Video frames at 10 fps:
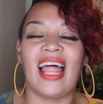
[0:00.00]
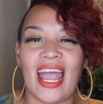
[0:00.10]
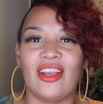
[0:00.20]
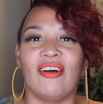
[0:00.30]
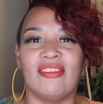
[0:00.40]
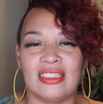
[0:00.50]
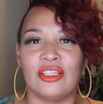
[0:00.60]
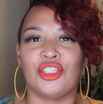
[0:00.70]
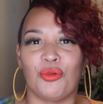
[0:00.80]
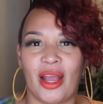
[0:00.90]
light on the
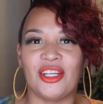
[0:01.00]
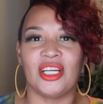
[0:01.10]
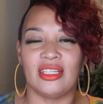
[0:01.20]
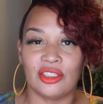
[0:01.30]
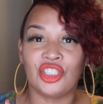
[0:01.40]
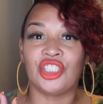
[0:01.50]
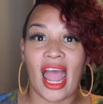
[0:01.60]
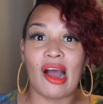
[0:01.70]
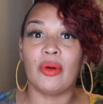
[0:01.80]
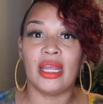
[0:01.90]
situation,
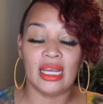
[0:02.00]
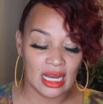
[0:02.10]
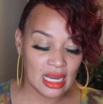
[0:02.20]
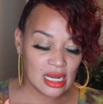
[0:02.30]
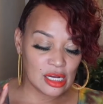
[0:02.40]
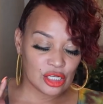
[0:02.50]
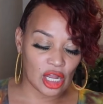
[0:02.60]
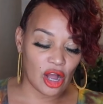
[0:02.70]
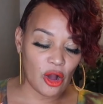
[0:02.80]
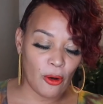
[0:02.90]
shall we? So,
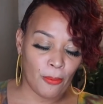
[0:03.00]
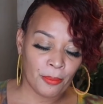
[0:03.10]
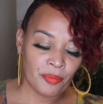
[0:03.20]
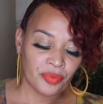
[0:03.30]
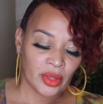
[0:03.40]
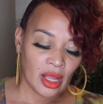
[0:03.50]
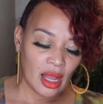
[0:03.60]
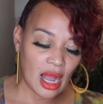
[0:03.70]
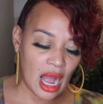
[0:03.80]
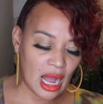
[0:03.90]

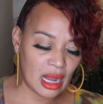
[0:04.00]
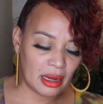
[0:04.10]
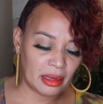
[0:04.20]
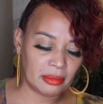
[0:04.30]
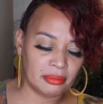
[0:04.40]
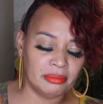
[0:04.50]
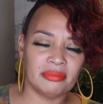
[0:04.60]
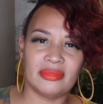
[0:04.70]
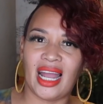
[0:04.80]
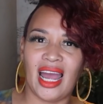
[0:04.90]

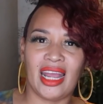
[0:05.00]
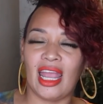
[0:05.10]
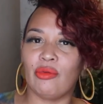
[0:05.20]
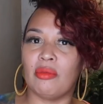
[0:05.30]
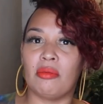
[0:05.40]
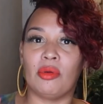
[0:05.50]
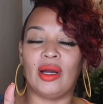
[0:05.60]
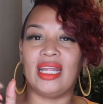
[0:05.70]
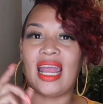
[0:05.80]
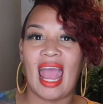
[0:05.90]
I can't remember
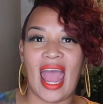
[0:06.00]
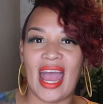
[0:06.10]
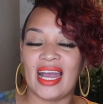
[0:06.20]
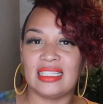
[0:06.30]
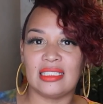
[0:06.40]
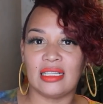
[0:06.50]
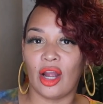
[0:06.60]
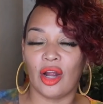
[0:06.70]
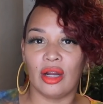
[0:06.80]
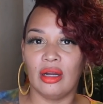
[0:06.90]
what he asked
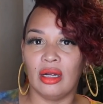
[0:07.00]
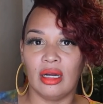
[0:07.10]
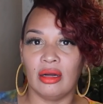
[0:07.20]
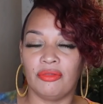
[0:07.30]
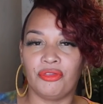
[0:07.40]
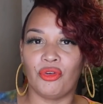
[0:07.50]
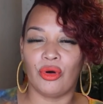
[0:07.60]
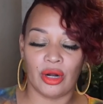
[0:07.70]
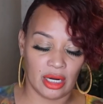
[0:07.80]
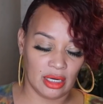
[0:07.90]
her
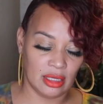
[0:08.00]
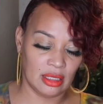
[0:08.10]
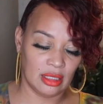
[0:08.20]
for.